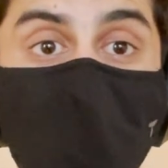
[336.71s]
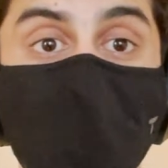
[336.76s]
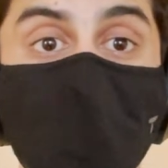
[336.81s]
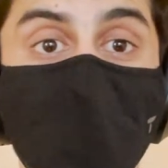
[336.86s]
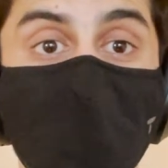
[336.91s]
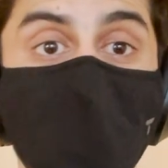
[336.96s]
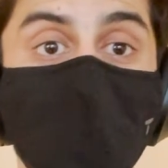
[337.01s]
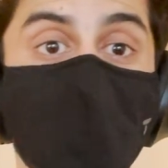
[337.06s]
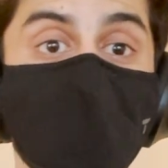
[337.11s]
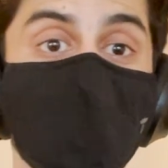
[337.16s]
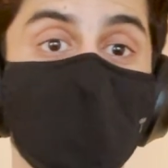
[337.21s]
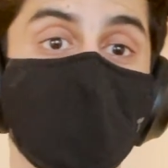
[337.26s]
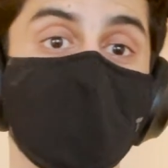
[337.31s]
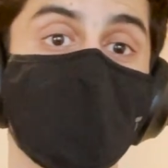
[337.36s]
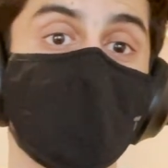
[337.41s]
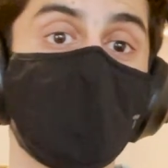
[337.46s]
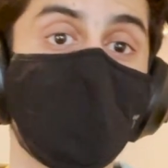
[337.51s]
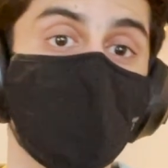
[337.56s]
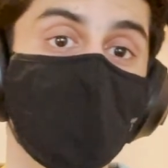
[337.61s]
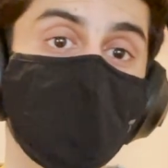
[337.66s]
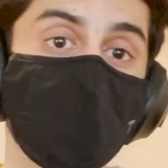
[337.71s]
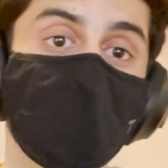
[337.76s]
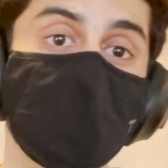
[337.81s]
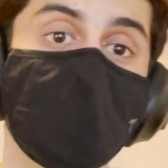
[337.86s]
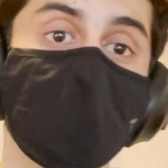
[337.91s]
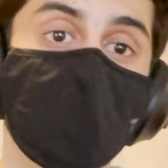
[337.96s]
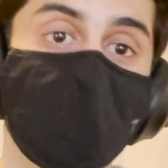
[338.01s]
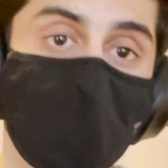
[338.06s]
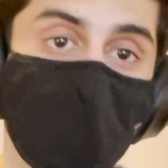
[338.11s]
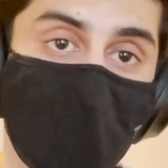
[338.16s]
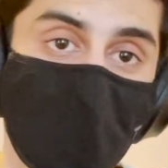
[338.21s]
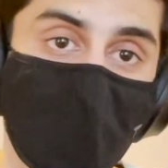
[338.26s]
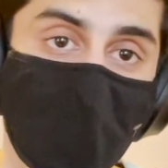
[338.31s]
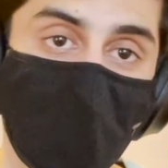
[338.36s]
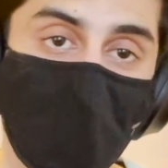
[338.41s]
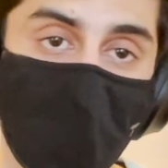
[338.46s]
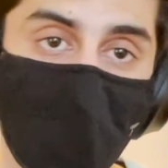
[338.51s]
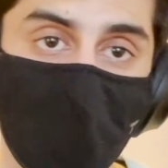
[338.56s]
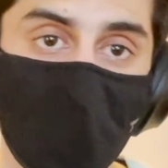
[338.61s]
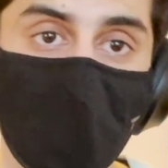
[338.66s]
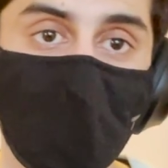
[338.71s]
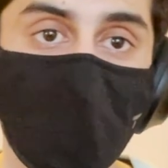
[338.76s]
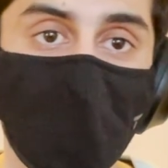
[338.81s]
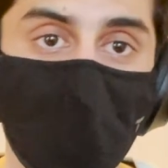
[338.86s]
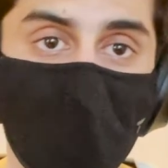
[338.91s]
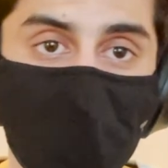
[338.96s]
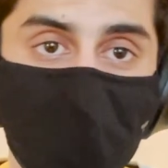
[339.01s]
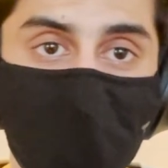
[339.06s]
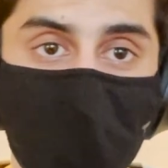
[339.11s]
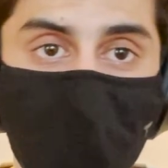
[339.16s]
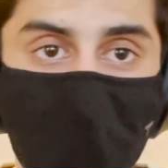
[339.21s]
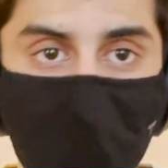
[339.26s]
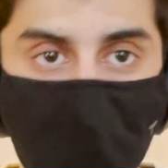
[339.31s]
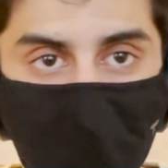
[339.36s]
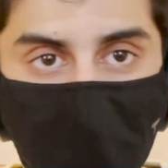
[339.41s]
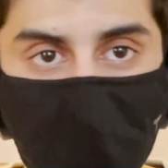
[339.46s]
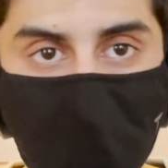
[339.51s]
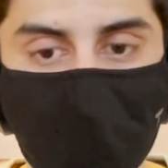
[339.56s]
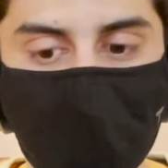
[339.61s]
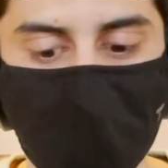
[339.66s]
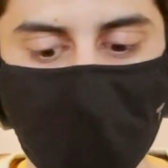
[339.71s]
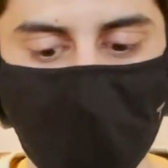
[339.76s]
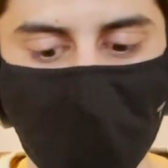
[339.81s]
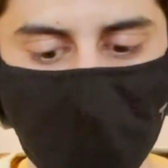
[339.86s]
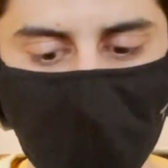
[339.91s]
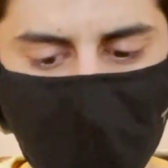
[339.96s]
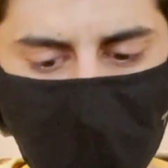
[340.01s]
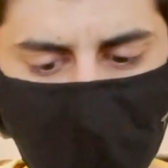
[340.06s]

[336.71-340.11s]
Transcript: when you look at the quantity of cars they're purchasing.